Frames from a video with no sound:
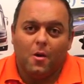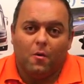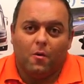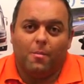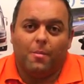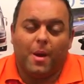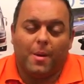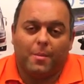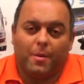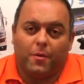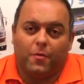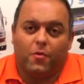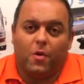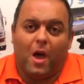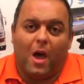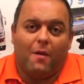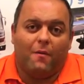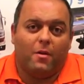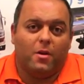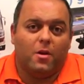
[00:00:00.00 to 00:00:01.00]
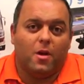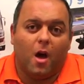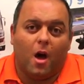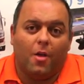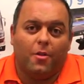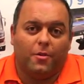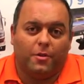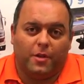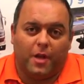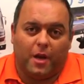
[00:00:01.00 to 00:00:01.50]
Remember, if you have any
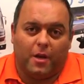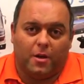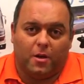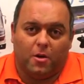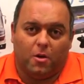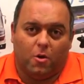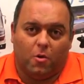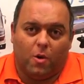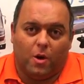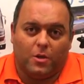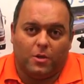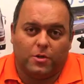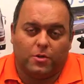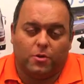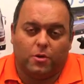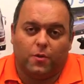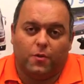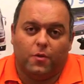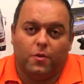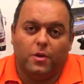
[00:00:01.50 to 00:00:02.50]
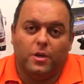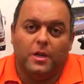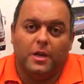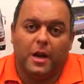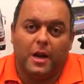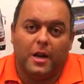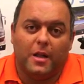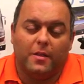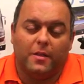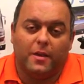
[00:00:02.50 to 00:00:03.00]
other technical questions or if you
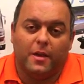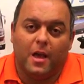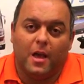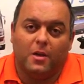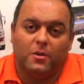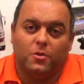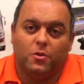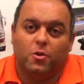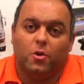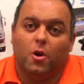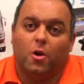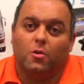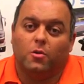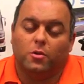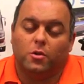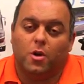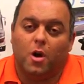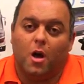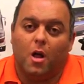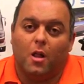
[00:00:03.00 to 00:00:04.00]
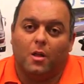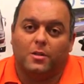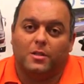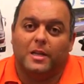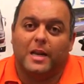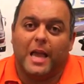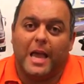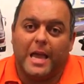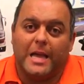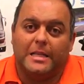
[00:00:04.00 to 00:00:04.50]
need anything else, you could always call us
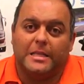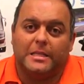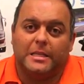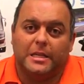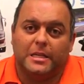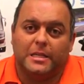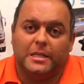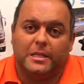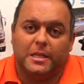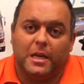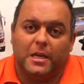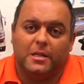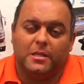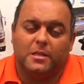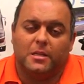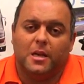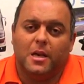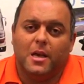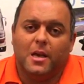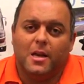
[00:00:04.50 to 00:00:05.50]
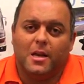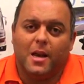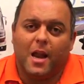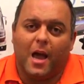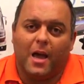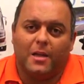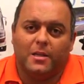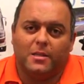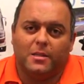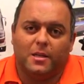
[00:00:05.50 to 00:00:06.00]
at
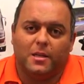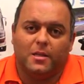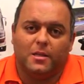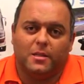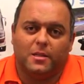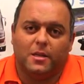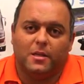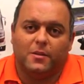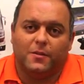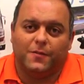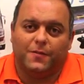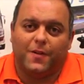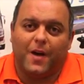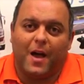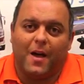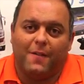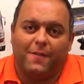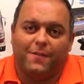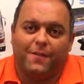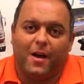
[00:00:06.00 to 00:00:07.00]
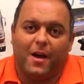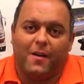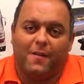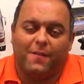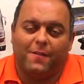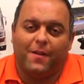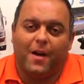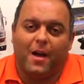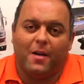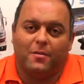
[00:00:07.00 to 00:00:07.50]

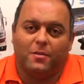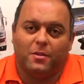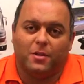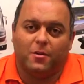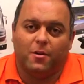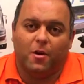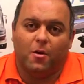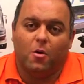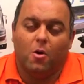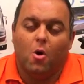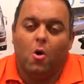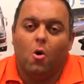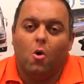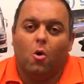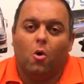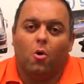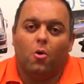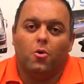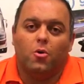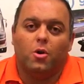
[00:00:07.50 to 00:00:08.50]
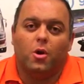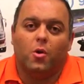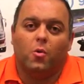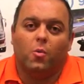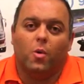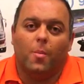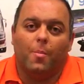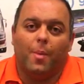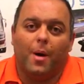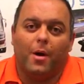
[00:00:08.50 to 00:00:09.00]
866-966-5550, or you
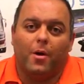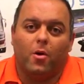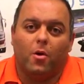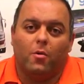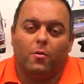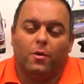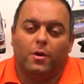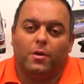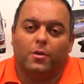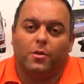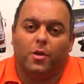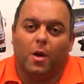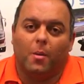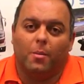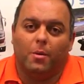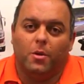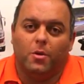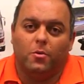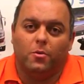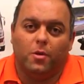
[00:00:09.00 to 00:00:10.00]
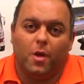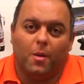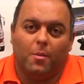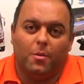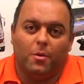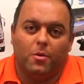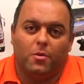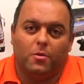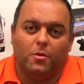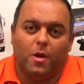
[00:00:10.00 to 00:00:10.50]
can whip on over to
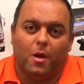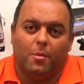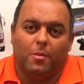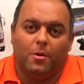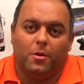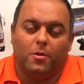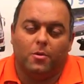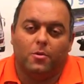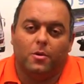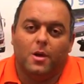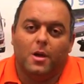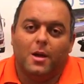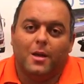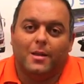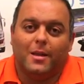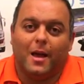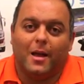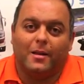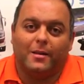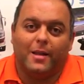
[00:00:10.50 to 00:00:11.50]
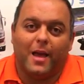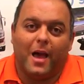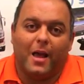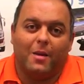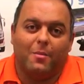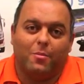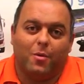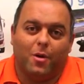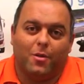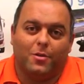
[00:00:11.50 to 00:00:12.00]

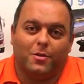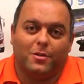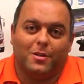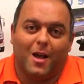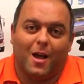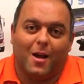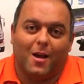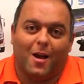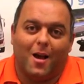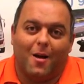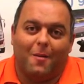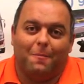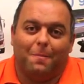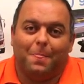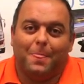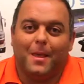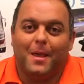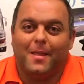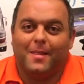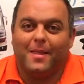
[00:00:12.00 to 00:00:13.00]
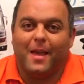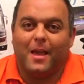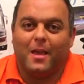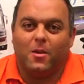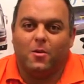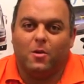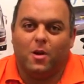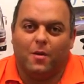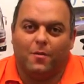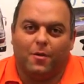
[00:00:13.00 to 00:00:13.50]
www.TadiBrothers.com.
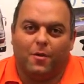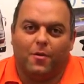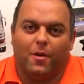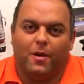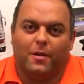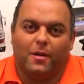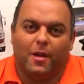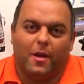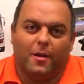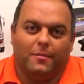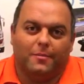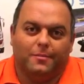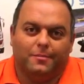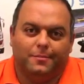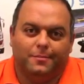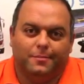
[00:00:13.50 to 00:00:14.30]
Thank you and have a great day.